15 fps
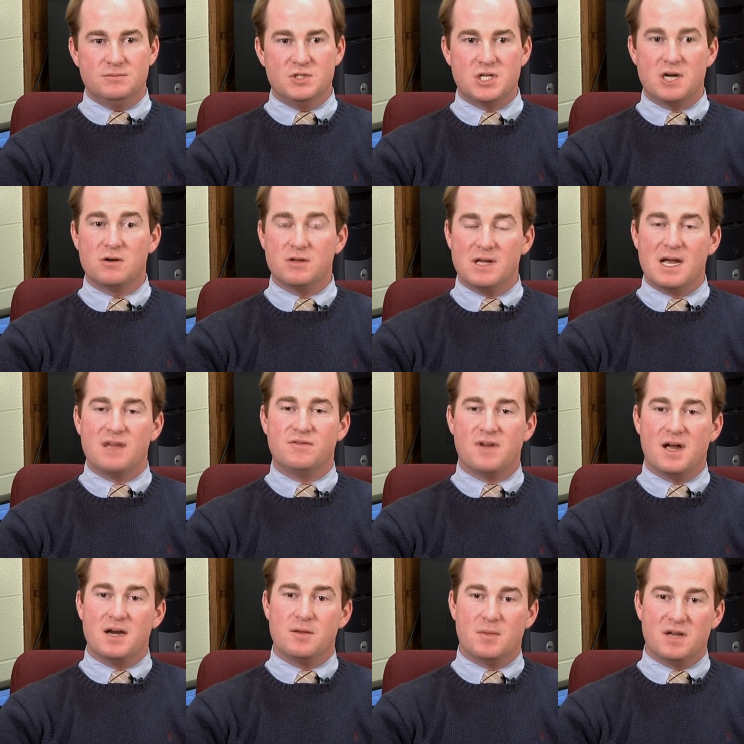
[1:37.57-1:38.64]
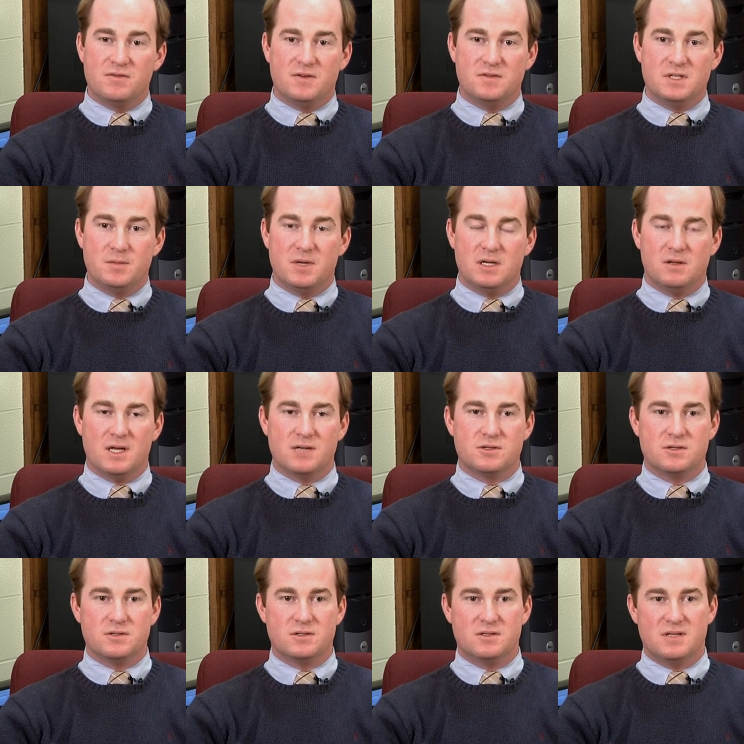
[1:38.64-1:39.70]
Generally, I find in my 15-minute
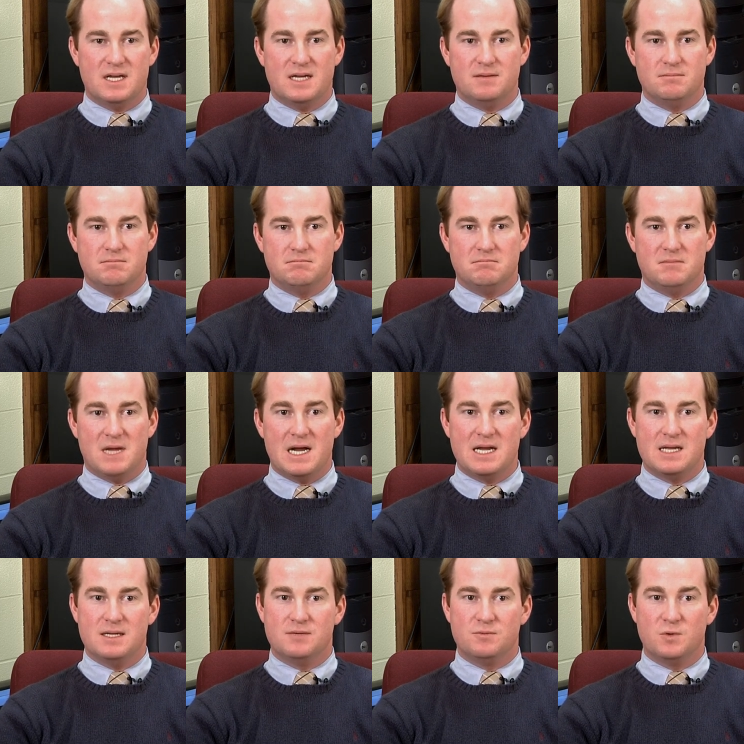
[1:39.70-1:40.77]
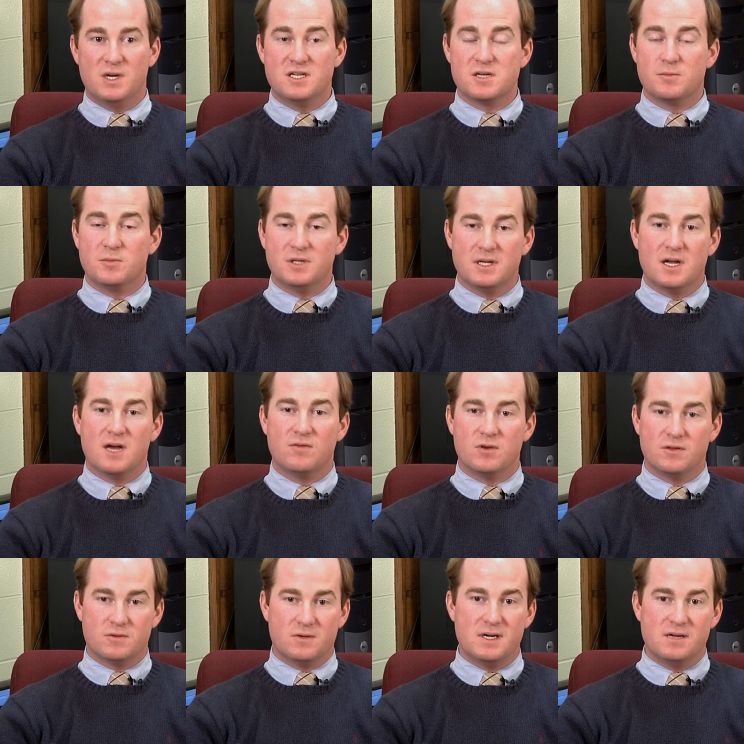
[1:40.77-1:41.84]
lectures that I can reasonably cover
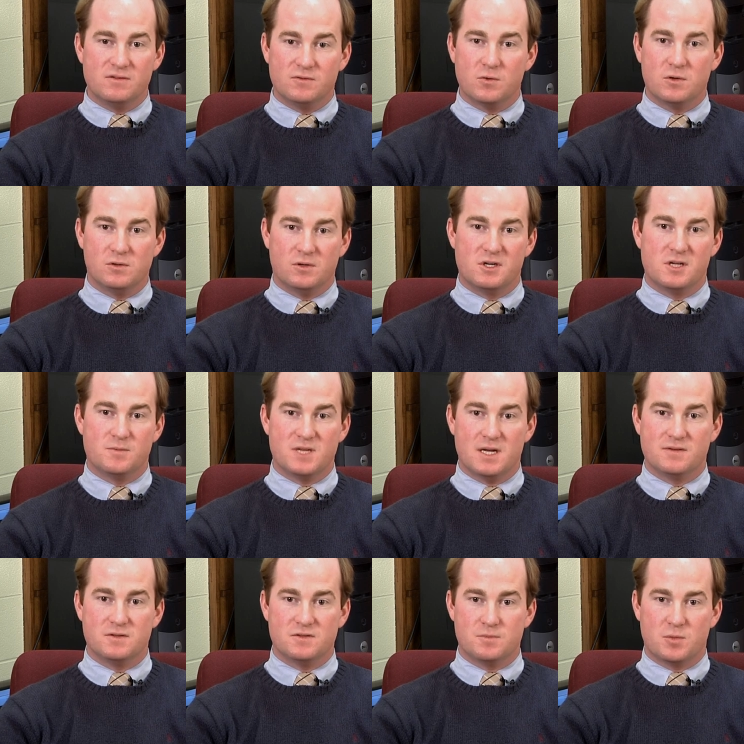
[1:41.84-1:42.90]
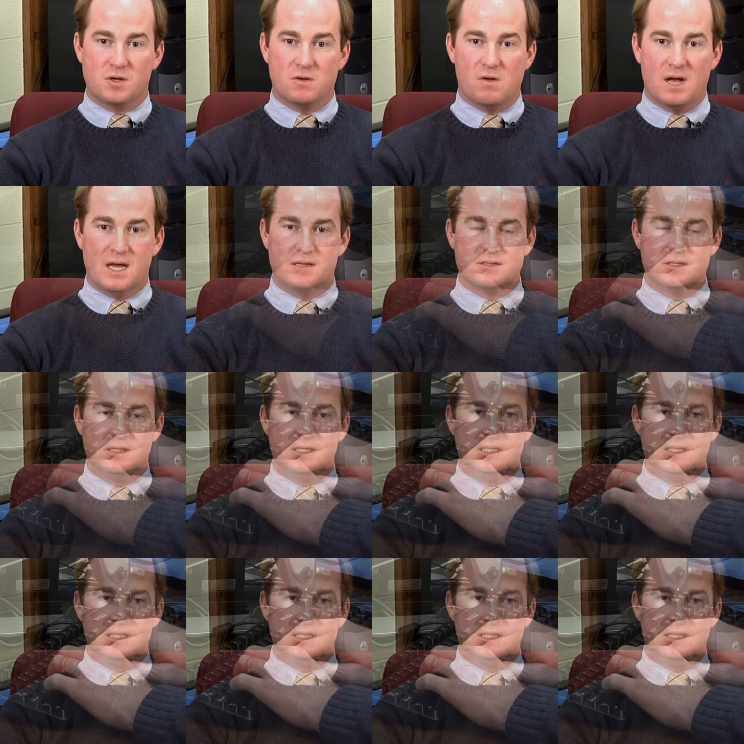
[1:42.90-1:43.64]
3 to 4 learning objectives per class.